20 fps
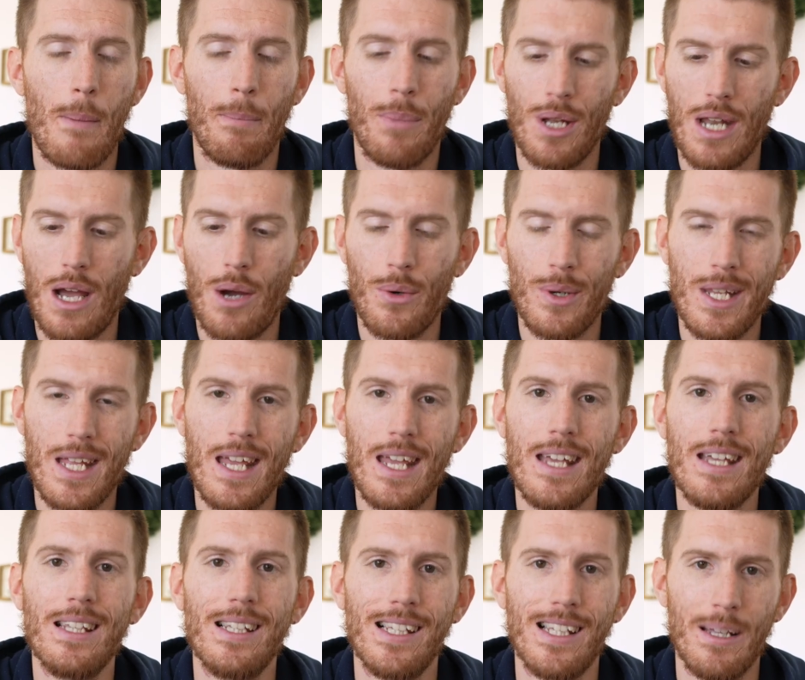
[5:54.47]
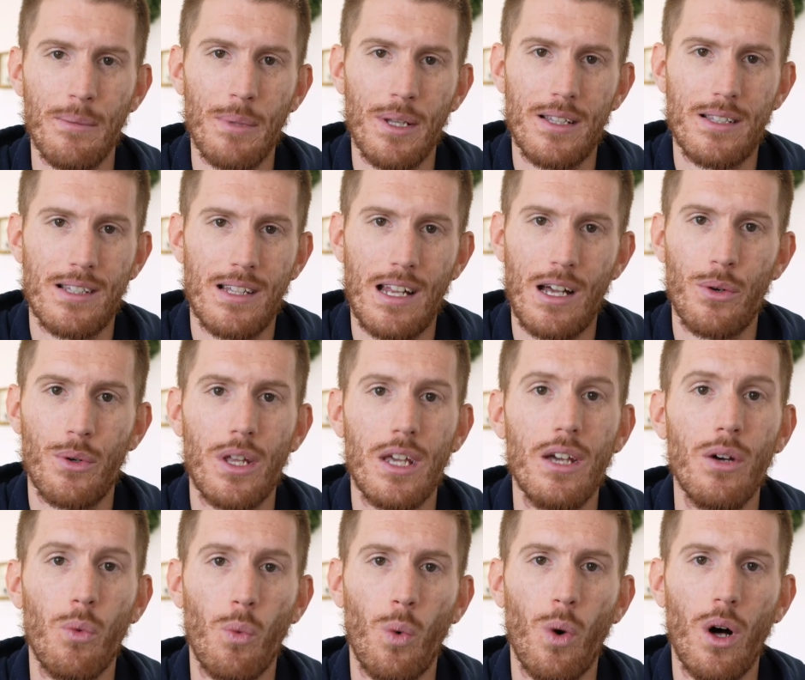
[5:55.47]
but I would hit limits and I would
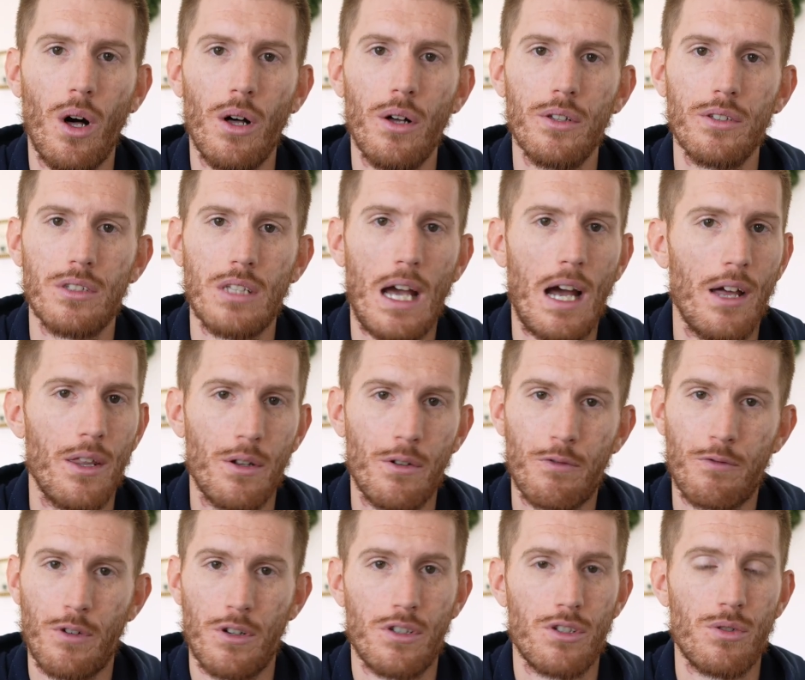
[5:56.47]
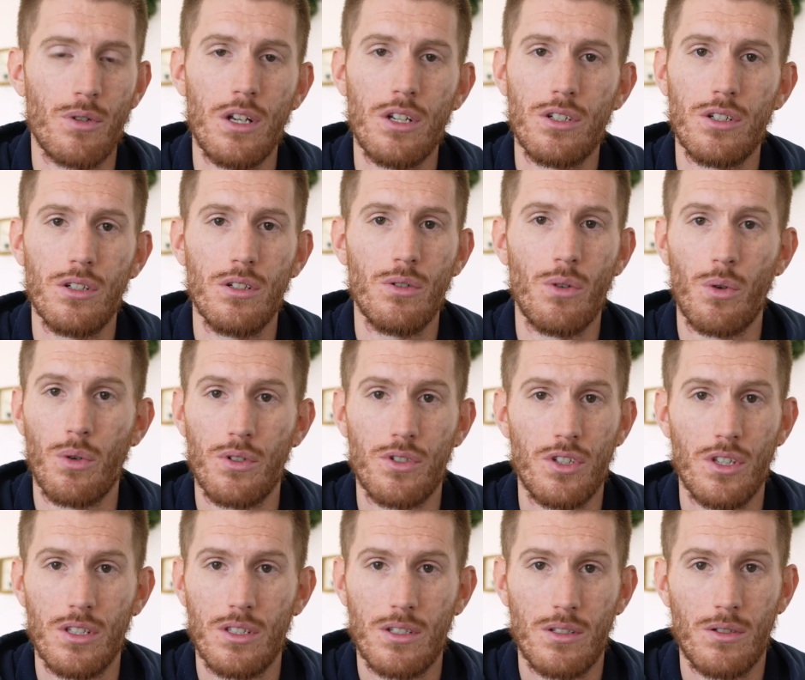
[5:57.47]
hit walls, either frustration or
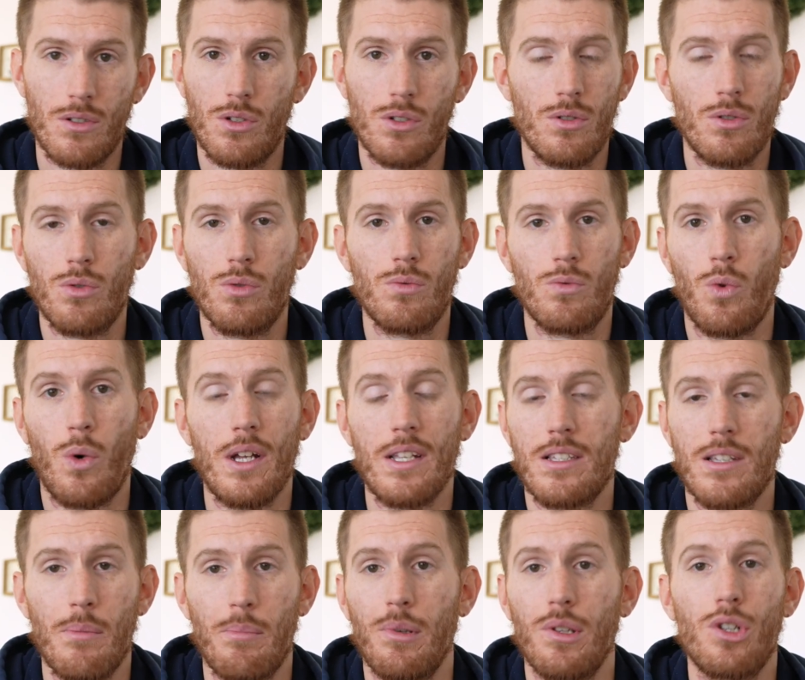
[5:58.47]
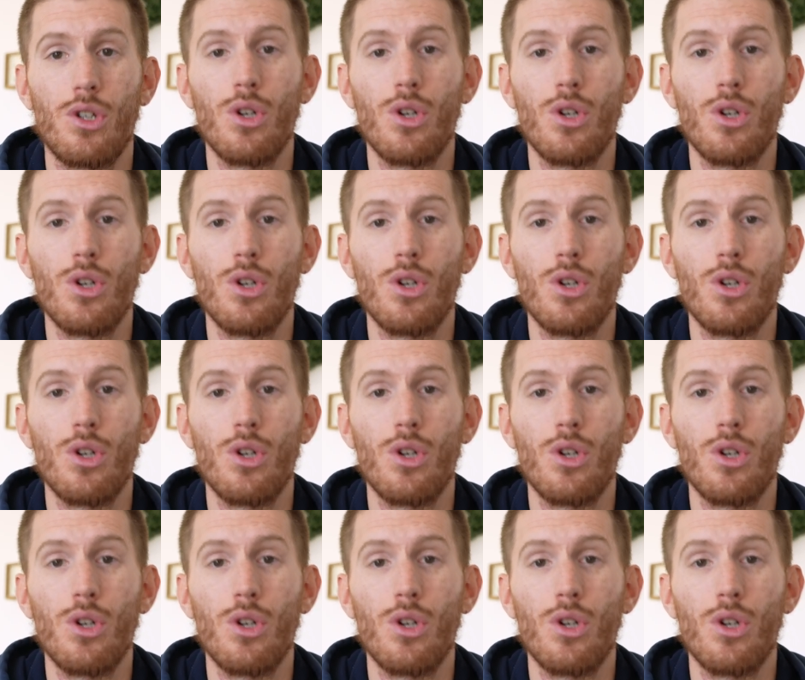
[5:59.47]
just quite simply